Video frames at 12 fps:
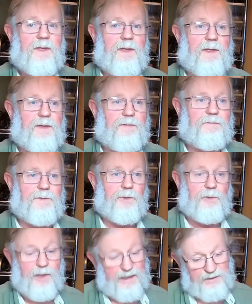If you
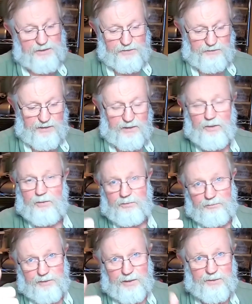like this video,
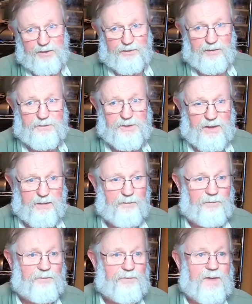give me a thumbs up.
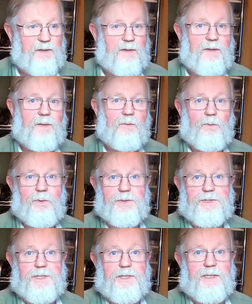We'll
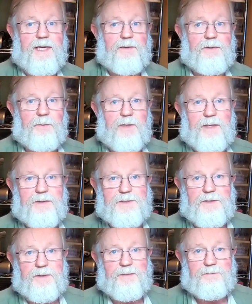see you down the rails,
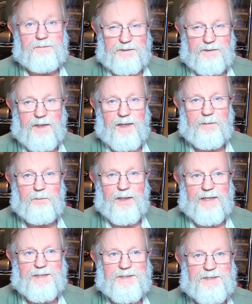and God
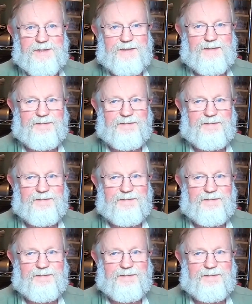bless.